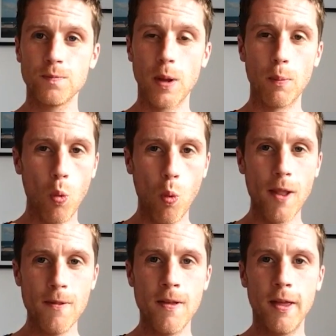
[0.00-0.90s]
Number
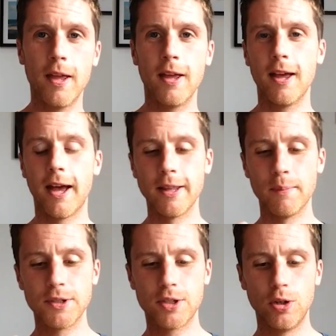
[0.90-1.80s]
one and
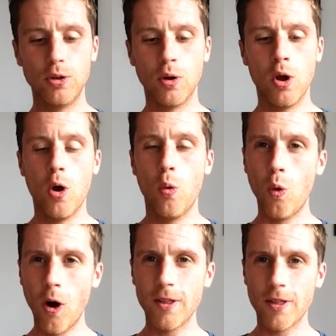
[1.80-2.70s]
number two,
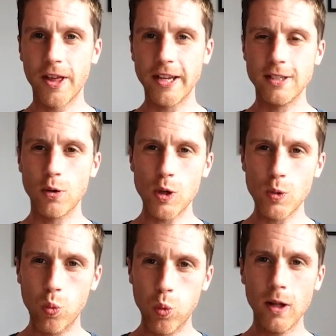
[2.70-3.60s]
what are the things that we
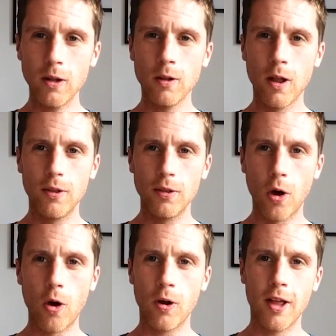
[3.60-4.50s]
will
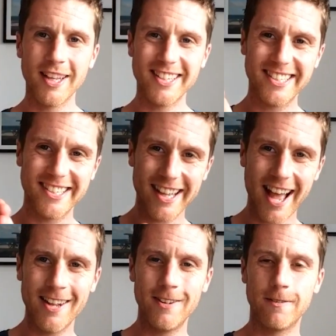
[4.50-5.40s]
not
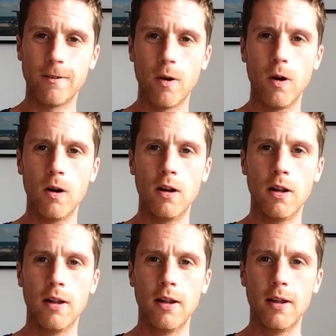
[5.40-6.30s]
stand for
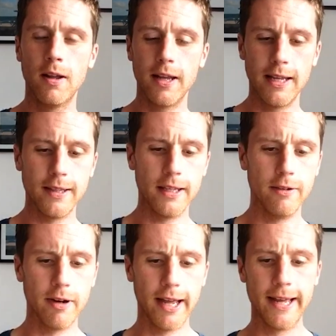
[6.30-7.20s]
in the
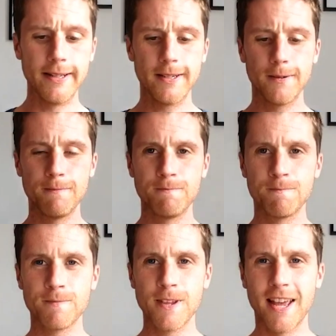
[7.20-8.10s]
year ahead?
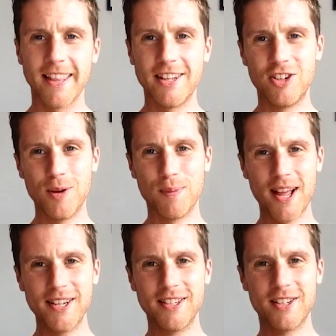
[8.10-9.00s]
And then she
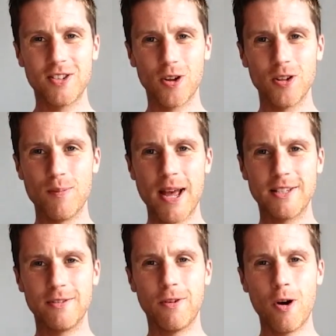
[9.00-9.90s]
applies this toddler
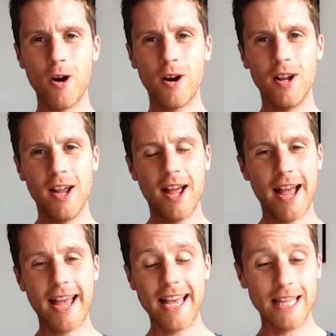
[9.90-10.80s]
metaphor
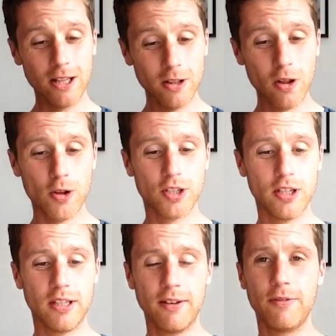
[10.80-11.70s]
in lots
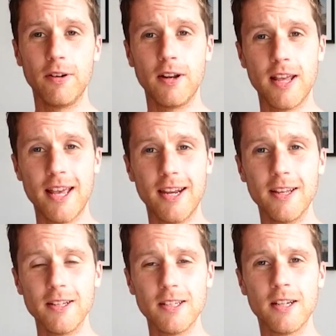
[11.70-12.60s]
of different
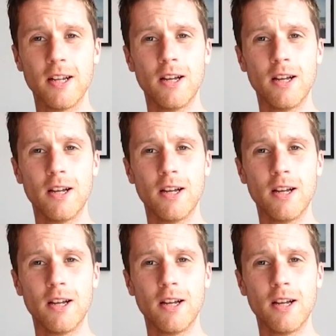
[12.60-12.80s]
areas